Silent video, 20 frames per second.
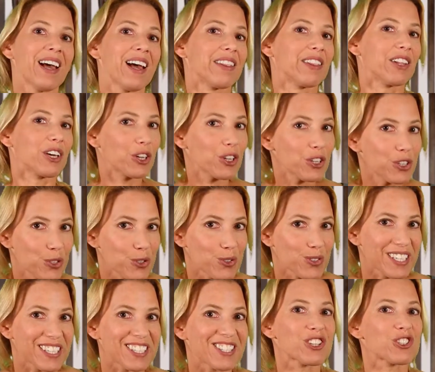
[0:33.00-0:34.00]
And the good news
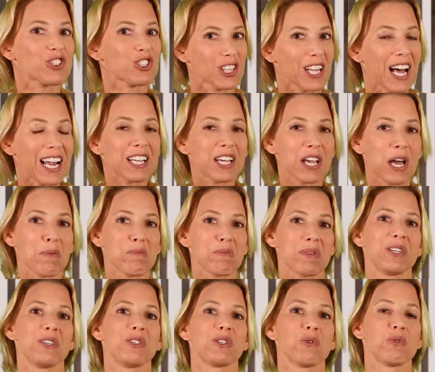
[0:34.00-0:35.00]
is there's a lot of
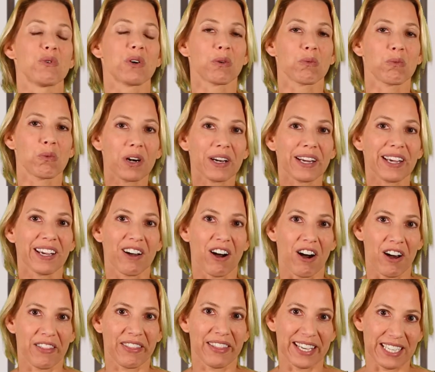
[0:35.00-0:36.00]
companies who are working
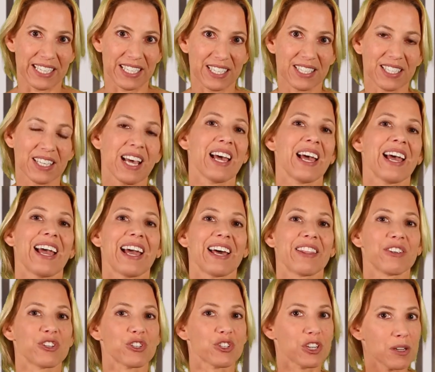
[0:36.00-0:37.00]
on this, and
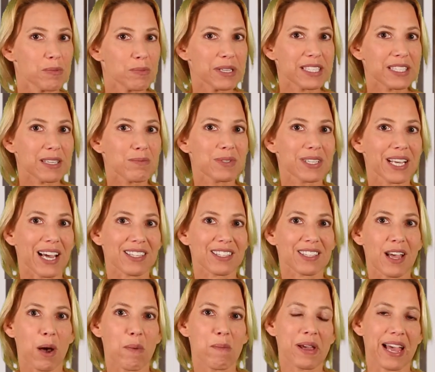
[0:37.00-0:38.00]
there's going to be some tests
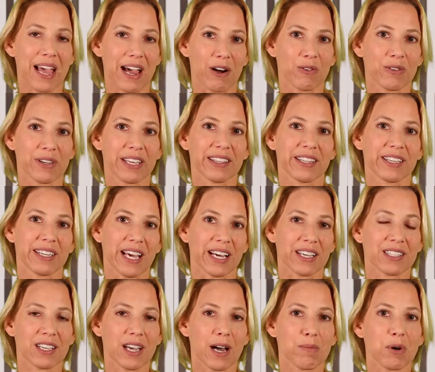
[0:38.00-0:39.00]
coming out in the
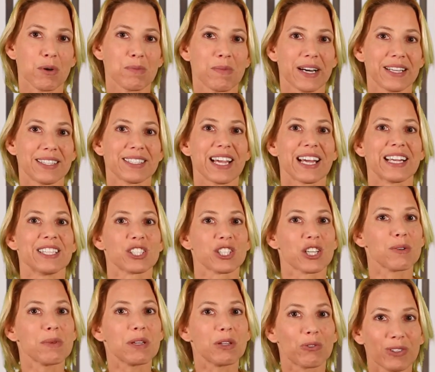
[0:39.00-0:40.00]
next couple months, and it's
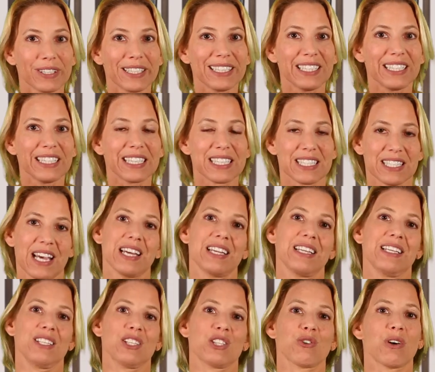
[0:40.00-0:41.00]
going to be really
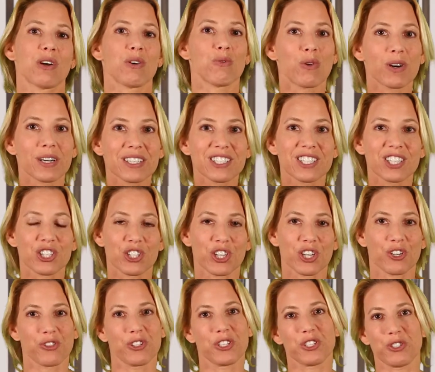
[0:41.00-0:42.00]
exciting. So I wanted to
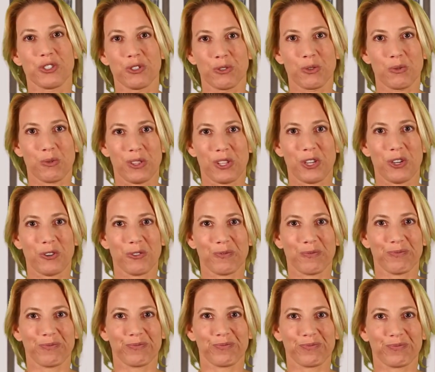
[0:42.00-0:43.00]
share this news with
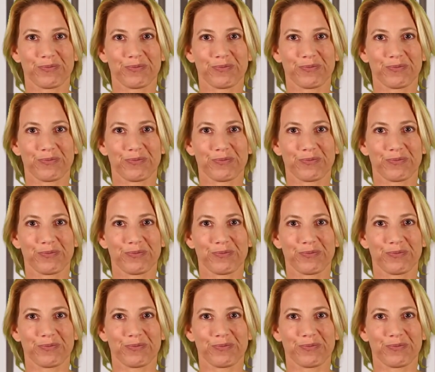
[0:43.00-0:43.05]
you.